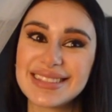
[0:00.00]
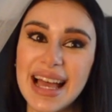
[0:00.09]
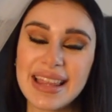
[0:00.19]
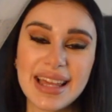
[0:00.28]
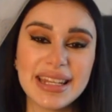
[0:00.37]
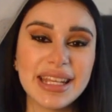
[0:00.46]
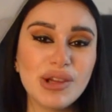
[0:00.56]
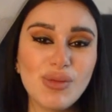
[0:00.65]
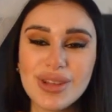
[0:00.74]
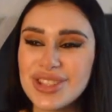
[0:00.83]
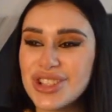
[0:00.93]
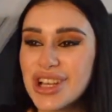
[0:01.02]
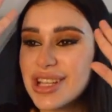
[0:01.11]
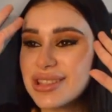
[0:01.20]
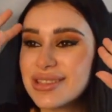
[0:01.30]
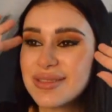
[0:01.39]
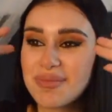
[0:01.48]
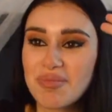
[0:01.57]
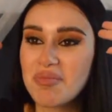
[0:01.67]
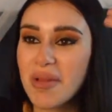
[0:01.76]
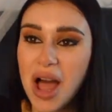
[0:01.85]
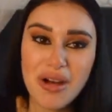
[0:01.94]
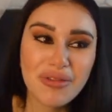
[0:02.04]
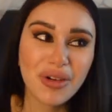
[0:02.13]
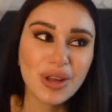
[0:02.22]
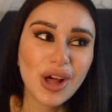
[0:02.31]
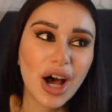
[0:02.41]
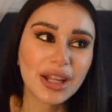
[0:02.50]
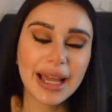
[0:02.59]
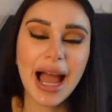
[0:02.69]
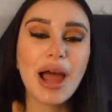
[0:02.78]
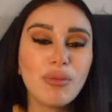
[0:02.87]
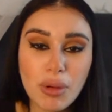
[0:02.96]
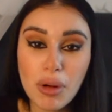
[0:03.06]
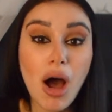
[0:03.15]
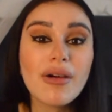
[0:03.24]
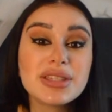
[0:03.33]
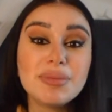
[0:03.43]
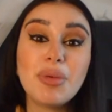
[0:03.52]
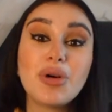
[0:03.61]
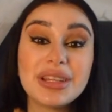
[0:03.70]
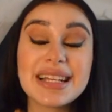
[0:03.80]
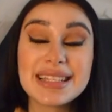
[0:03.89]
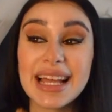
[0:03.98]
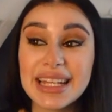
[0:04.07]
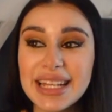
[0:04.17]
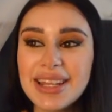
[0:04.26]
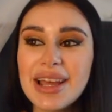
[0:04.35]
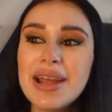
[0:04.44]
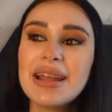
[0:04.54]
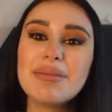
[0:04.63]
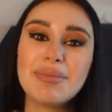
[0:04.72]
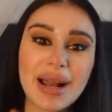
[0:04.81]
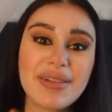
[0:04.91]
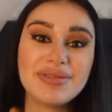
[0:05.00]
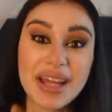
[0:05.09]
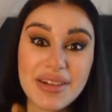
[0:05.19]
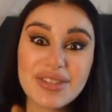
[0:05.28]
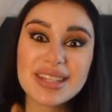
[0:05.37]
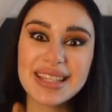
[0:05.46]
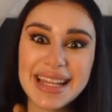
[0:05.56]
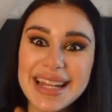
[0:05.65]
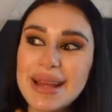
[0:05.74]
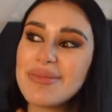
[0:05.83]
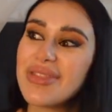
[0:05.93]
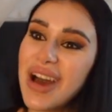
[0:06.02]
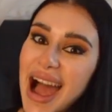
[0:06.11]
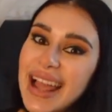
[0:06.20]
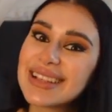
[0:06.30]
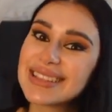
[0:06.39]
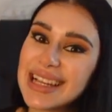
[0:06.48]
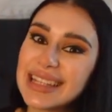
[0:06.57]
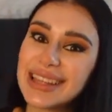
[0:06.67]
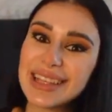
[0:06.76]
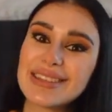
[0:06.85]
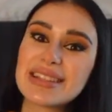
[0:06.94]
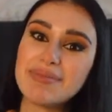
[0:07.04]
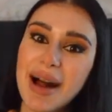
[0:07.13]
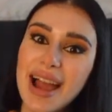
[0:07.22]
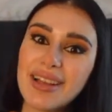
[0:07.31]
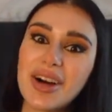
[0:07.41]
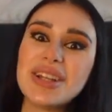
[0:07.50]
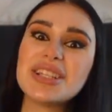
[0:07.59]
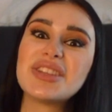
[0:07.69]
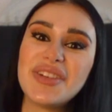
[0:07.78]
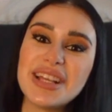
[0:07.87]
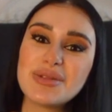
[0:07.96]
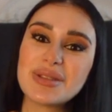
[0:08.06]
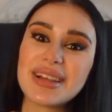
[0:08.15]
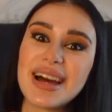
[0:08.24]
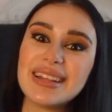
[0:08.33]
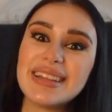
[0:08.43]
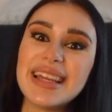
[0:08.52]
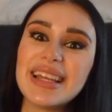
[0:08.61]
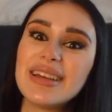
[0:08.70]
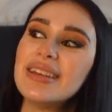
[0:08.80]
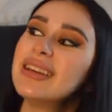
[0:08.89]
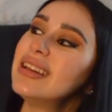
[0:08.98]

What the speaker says: And then he was just full on, like, we were obviously both excited, but I've never seen him that excited. Like, the smile on his face was kind of like,